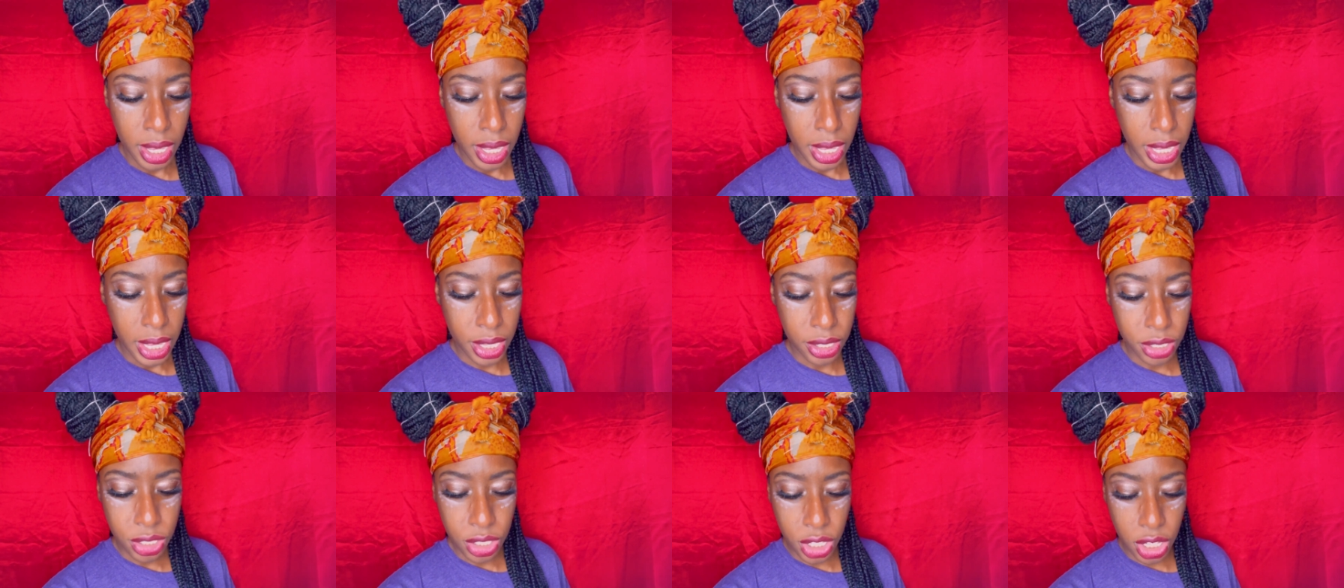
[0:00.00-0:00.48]

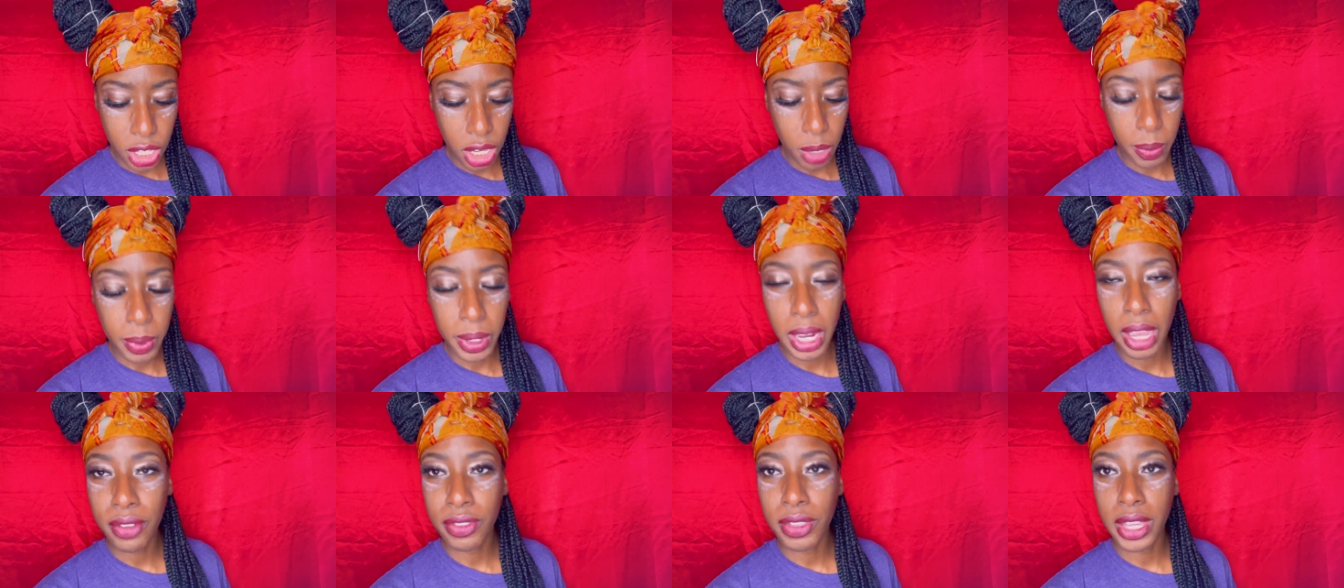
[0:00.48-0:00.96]
Insecure
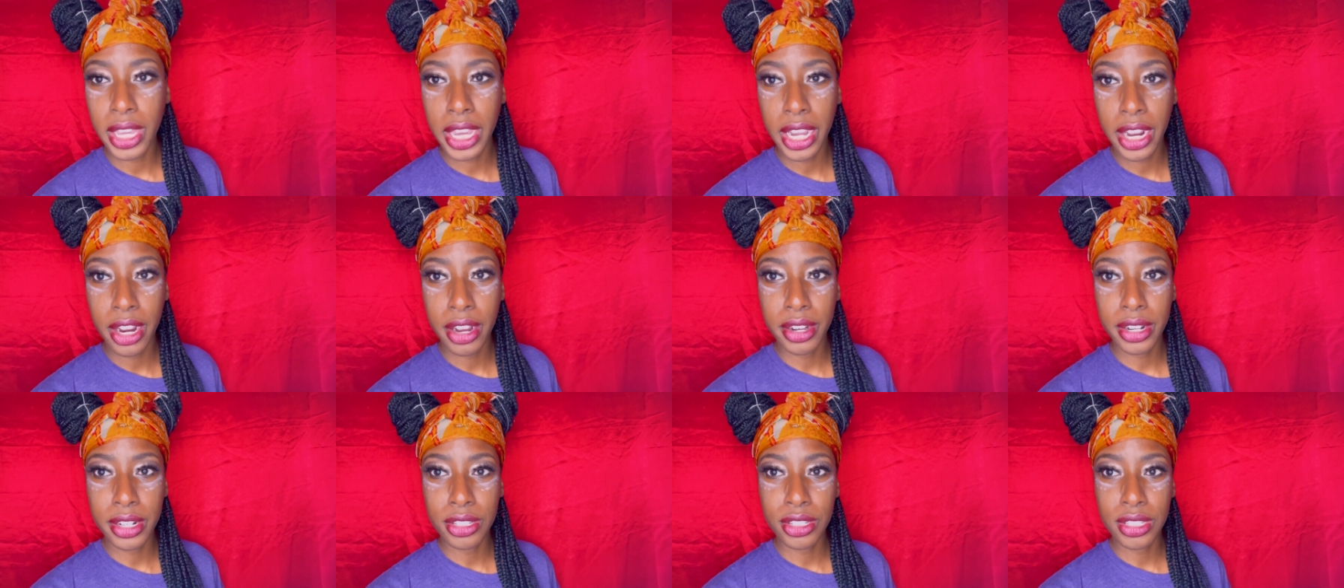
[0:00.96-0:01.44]
went off the
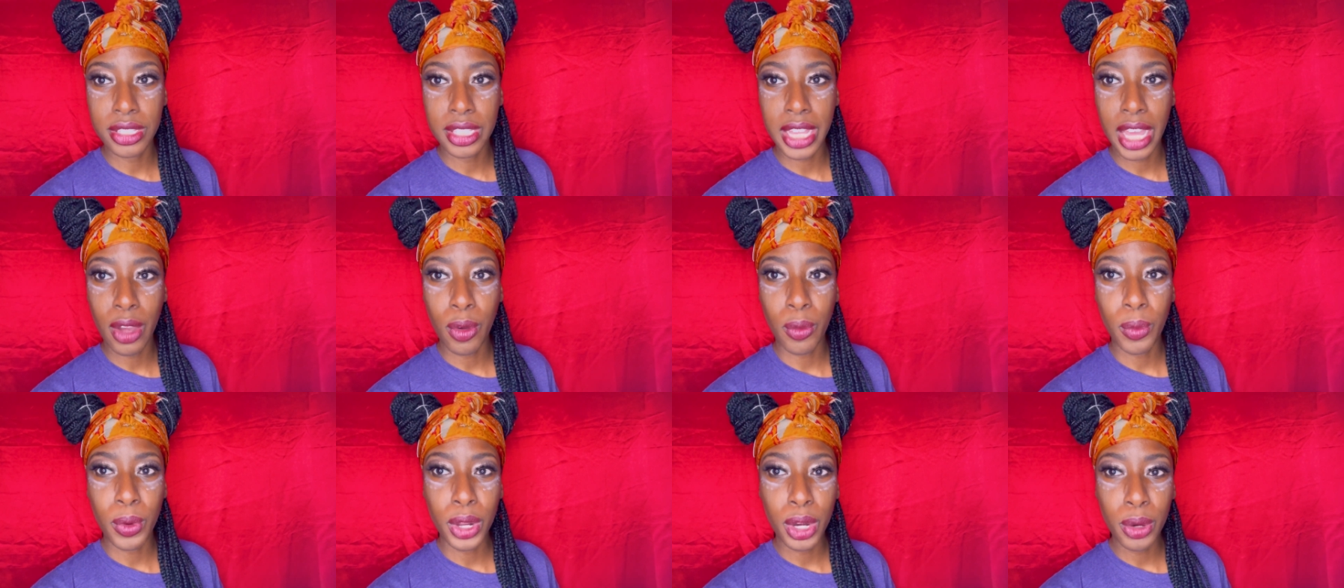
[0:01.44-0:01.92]
air, and it's just
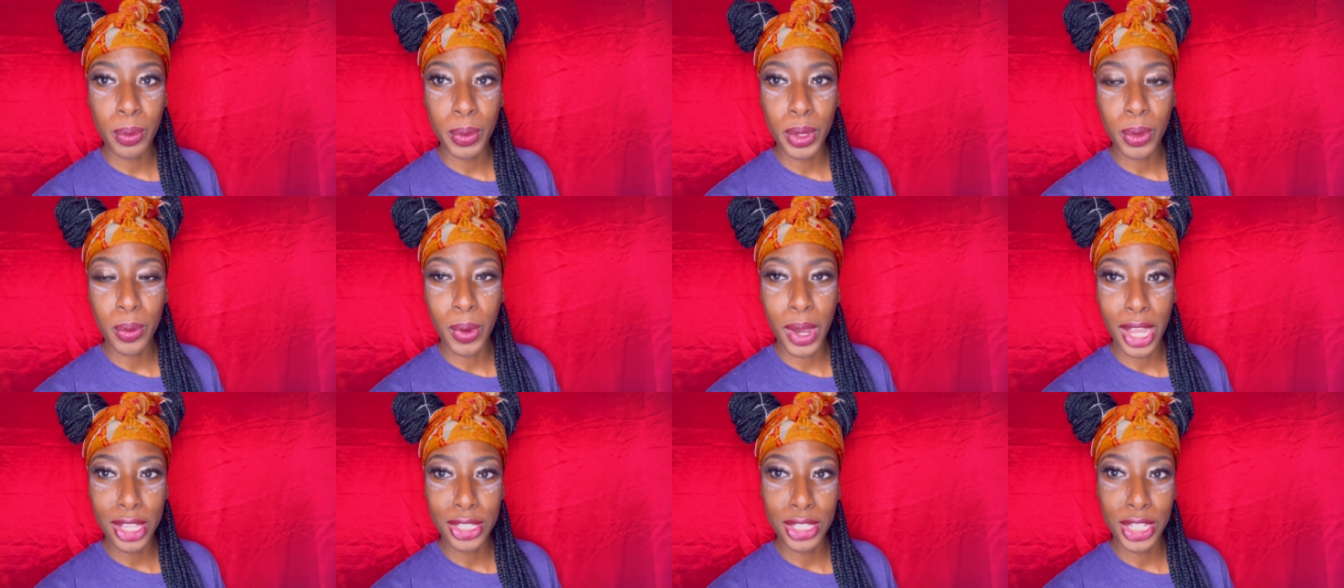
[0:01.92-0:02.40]
what are we
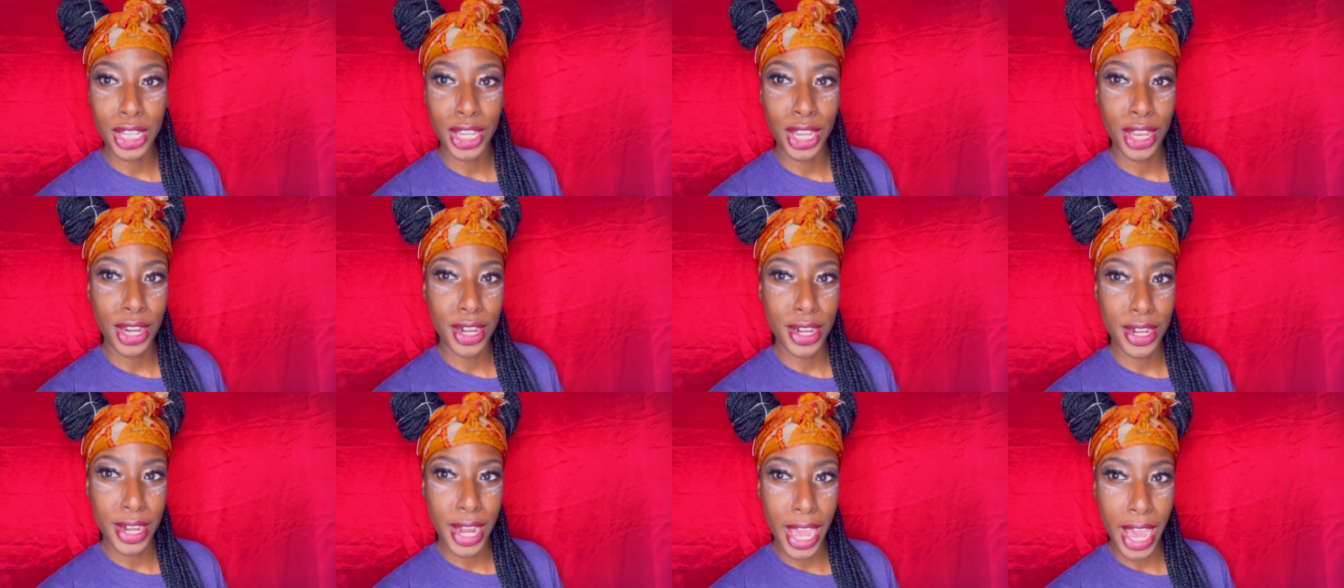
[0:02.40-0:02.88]
watching
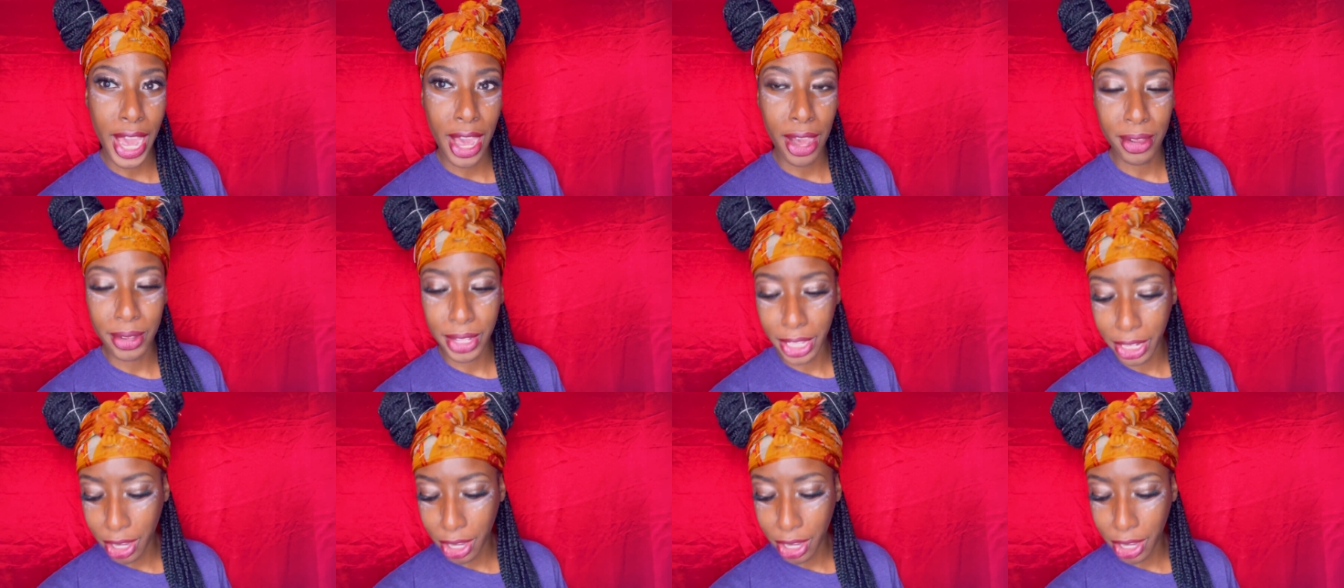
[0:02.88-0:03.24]
now?